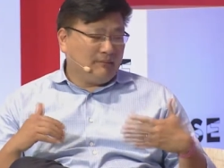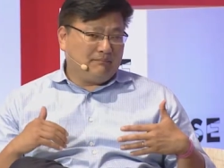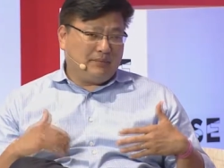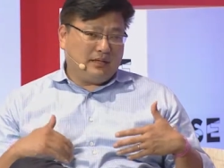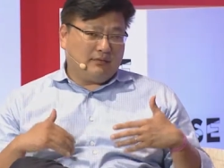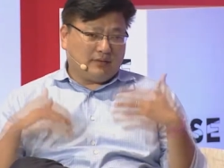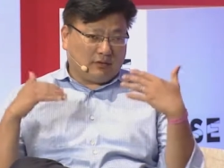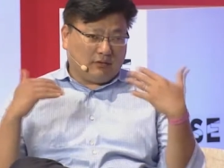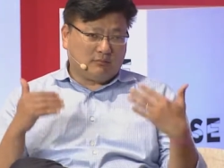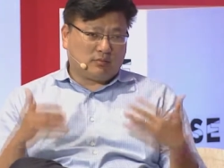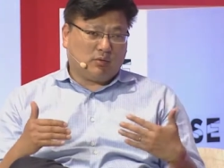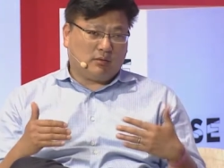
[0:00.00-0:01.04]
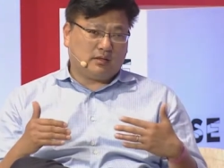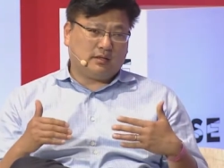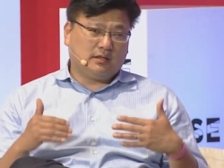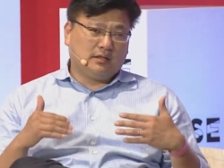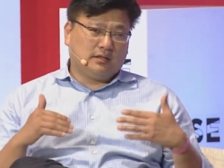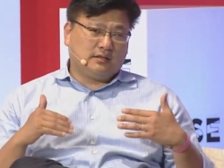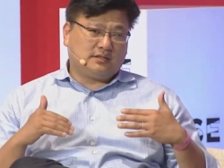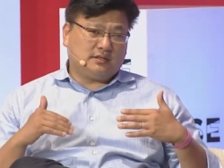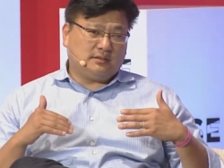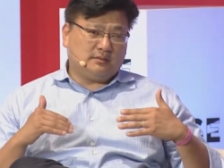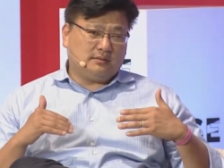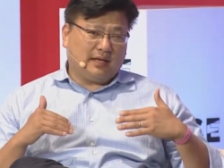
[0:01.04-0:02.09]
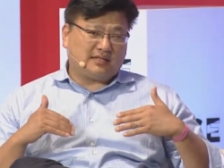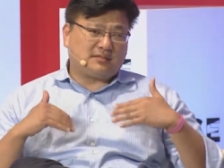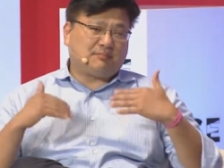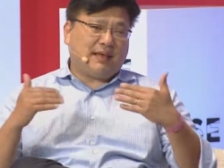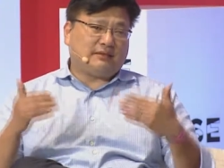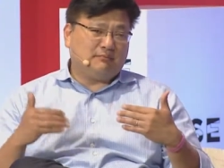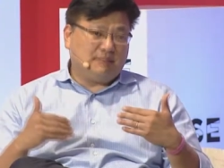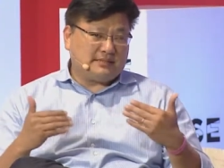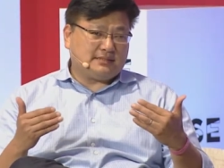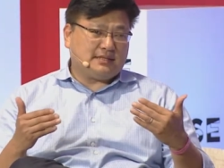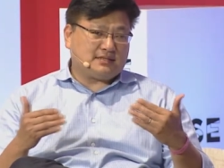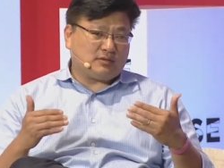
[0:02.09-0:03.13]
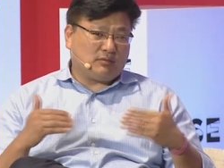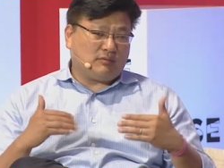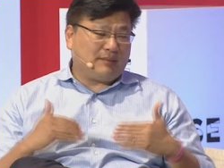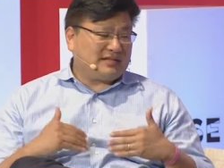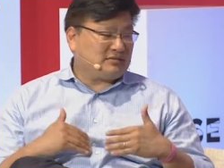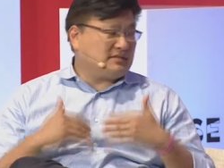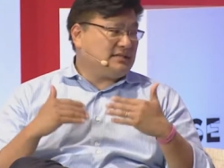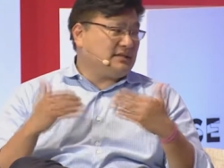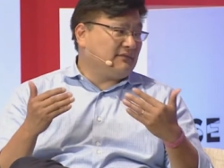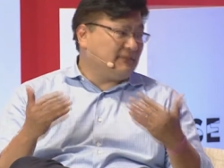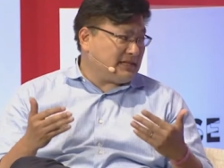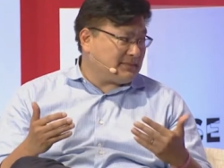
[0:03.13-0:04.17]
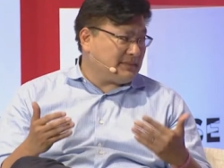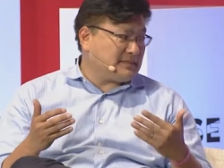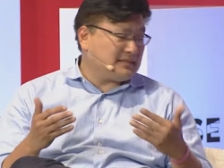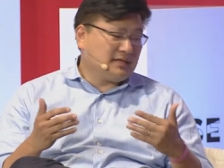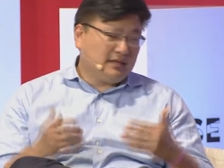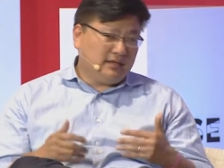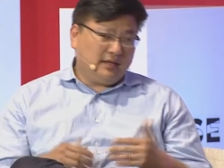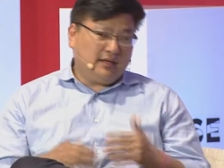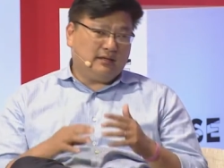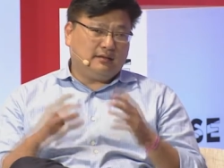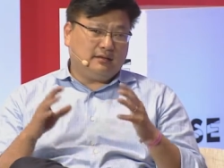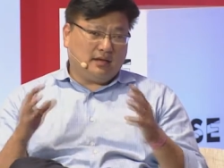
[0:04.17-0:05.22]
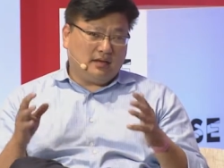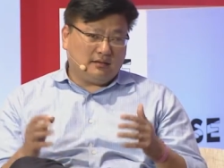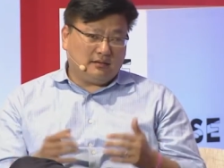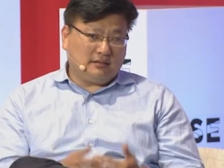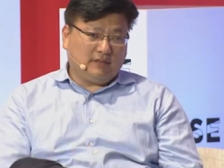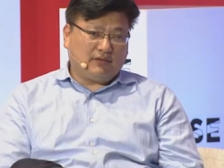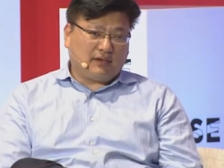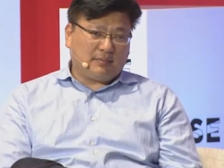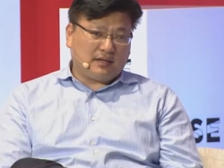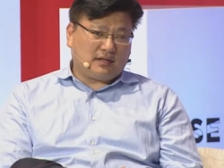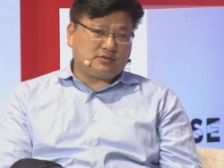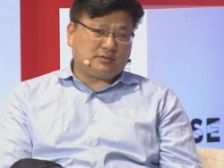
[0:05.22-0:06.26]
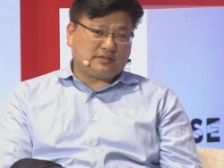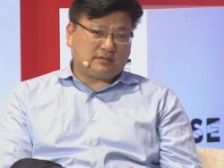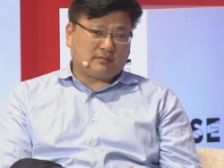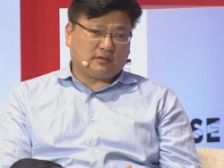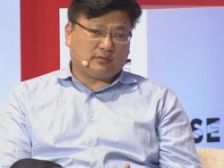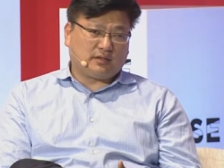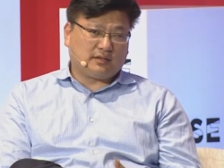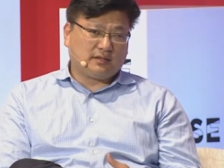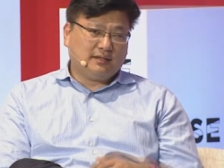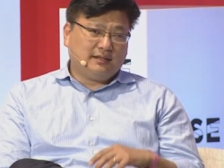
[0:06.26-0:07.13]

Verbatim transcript: beyond their home court to expand their business or make strategic investments in uh, developing countries around the world.